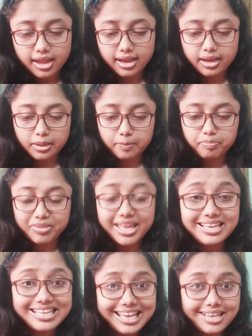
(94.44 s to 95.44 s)

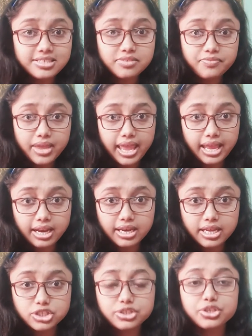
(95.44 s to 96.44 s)
In case of
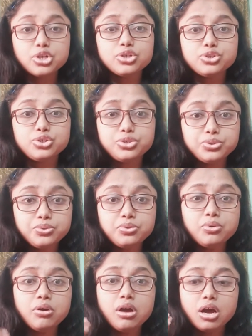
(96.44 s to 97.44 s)
English,
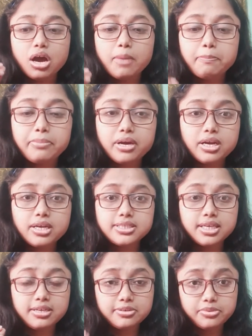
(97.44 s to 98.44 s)
to a
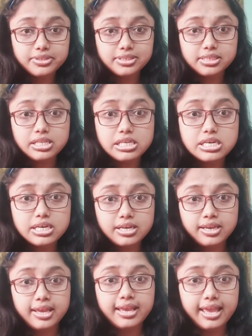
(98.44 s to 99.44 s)
person who is
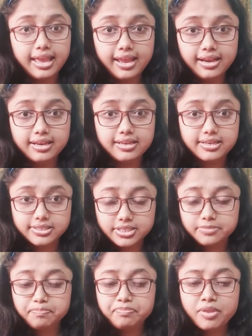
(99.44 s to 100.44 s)
learning
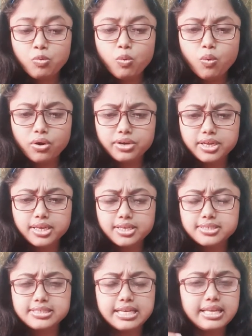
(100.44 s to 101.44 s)
English or
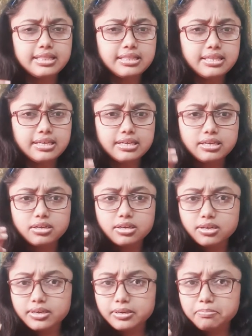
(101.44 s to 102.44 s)
is in the
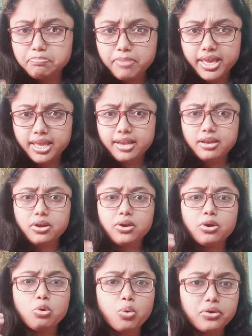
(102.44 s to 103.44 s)

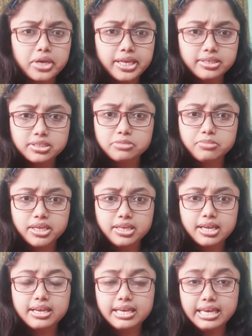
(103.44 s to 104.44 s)
beginner or
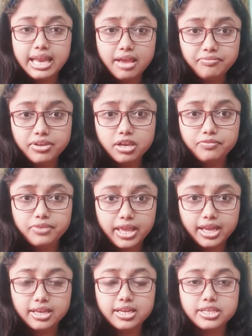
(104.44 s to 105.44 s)
intermediate level of
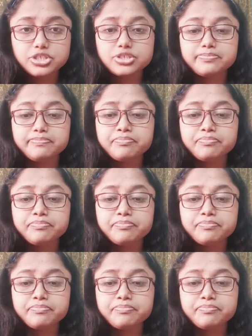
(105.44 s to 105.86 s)
English,